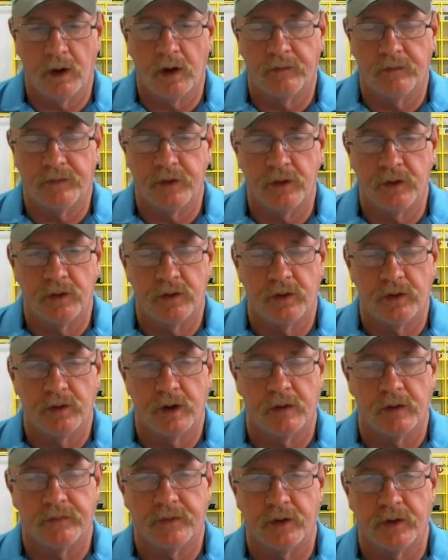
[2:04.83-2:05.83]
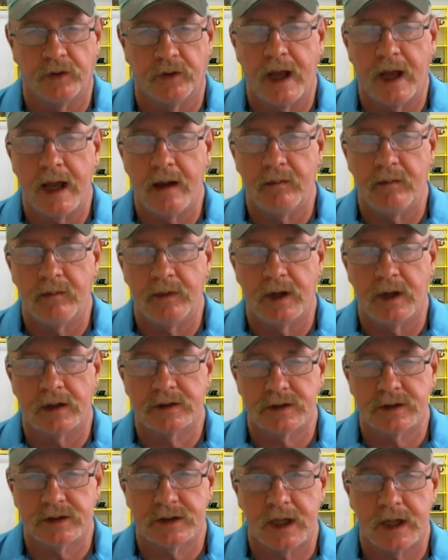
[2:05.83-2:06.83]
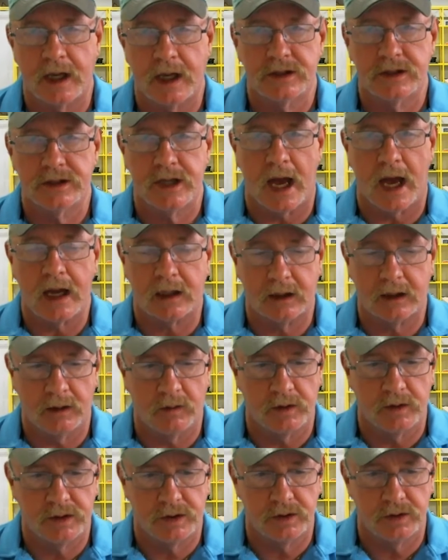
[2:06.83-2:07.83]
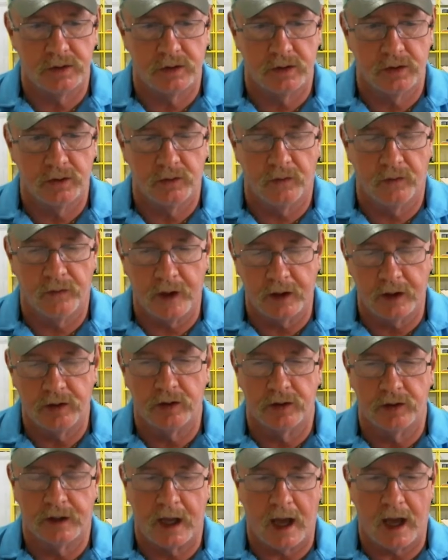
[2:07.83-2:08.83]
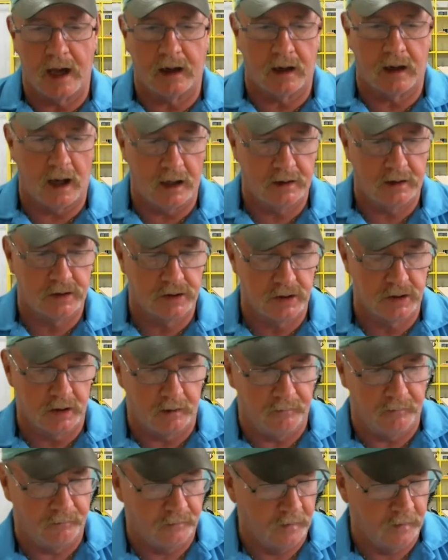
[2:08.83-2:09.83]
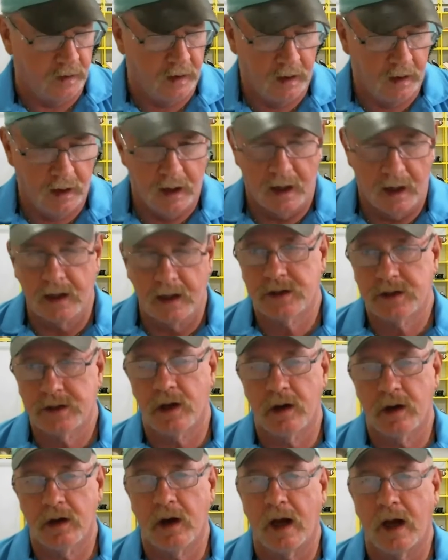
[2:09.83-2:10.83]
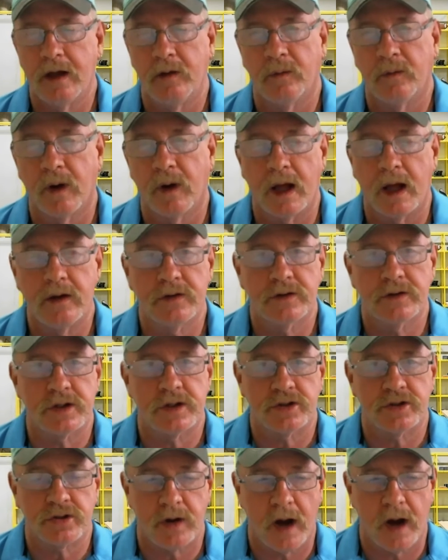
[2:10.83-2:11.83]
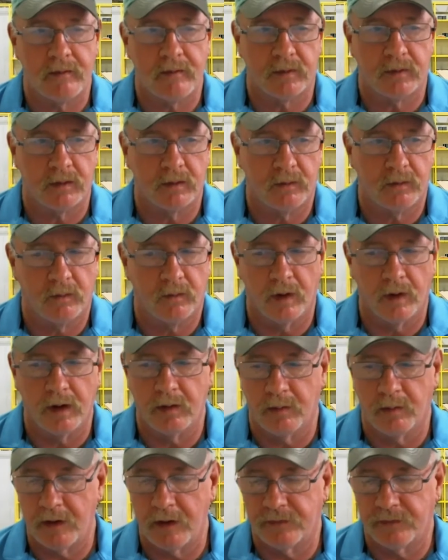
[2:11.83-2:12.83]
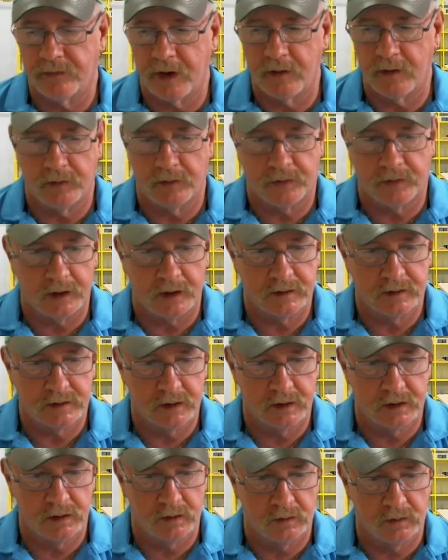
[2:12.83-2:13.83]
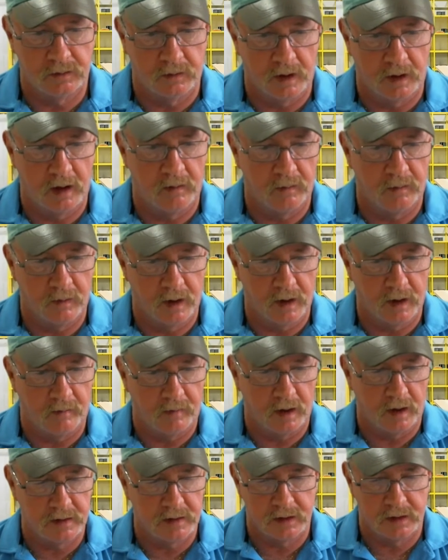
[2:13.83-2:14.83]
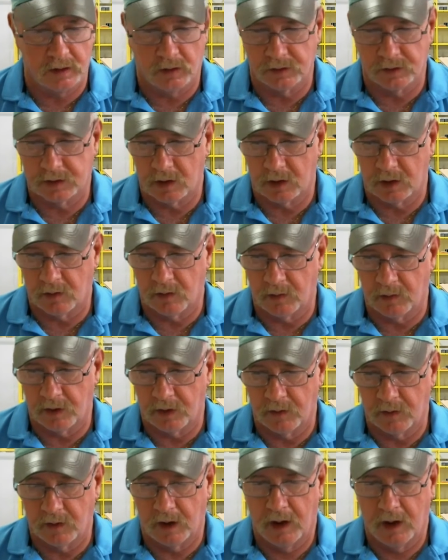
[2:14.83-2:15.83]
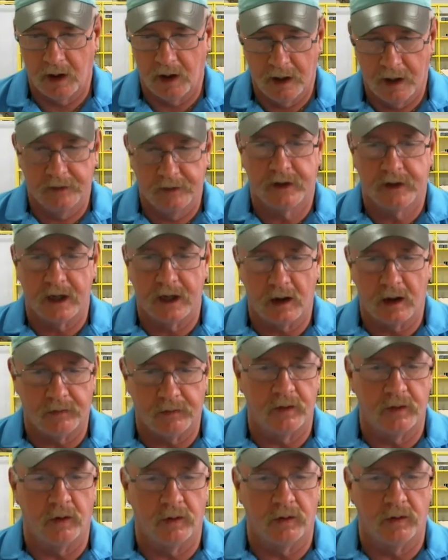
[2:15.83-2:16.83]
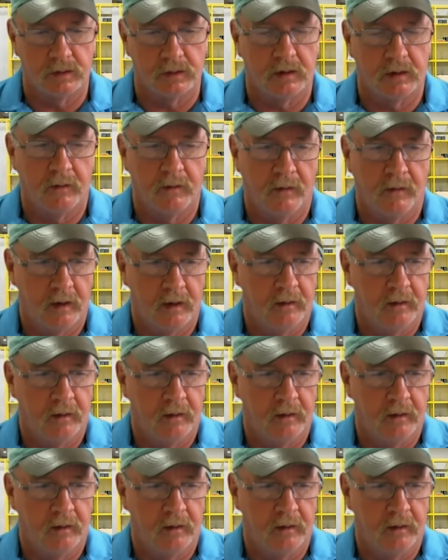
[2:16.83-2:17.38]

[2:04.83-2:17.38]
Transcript: If your name doesn't say exactly what you do, then your tagline should. And when I used to travel, one of my favorite things to do, whenever I was in the hotel room or whatever, is get out the old.